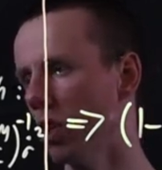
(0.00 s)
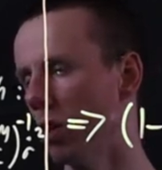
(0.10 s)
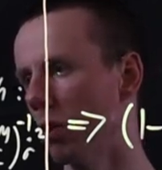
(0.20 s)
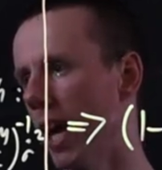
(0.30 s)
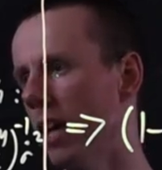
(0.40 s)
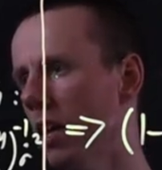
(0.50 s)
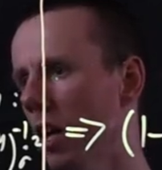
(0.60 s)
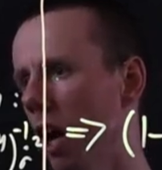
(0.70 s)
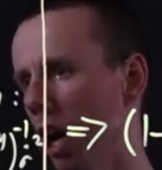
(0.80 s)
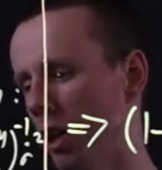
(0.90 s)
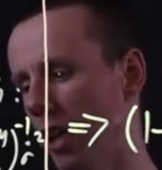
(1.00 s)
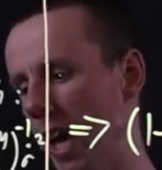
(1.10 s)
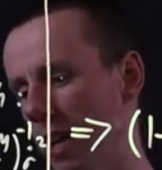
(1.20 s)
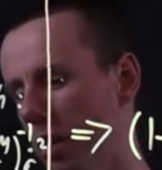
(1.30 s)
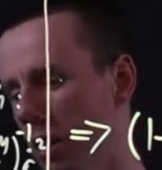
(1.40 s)
Okay, how do you
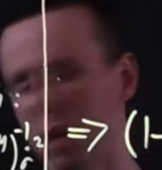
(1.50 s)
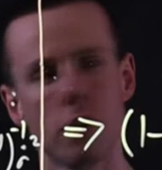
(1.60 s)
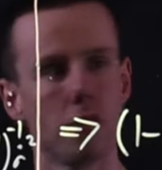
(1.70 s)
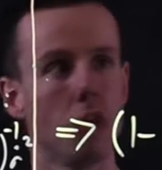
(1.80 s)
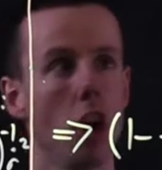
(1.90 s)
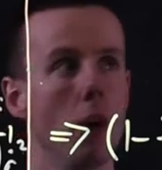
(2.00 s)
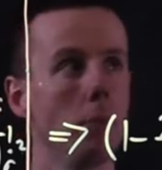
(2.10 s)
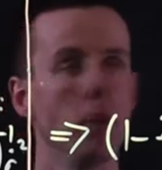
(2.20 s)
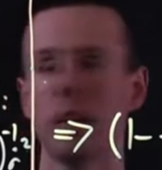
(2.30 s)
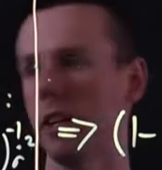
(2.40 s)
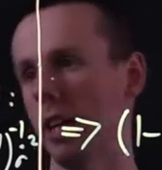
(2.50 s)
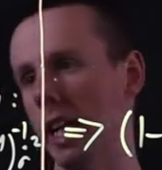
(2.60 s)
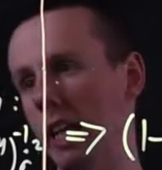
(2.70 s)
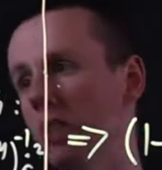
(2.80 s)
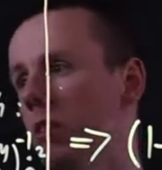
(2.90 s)
get it? From
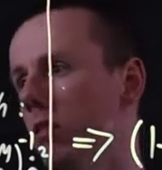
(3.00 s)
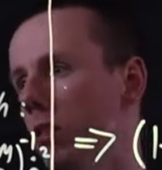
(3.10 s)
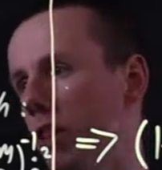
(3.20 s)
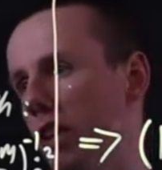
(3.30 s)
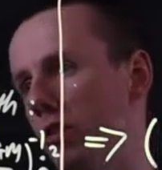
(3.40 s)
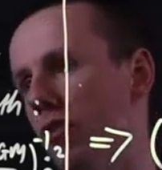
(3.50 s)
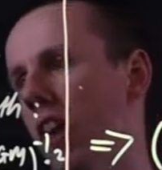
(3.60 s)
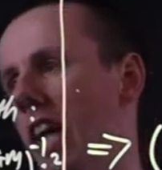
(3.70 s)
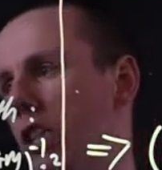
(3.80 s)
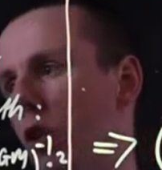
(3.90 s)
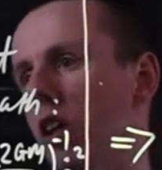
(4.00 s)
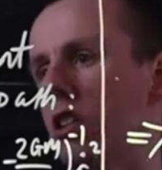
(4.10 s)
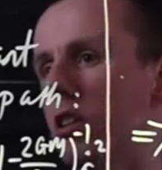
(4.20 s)
here. Okay, so phi dot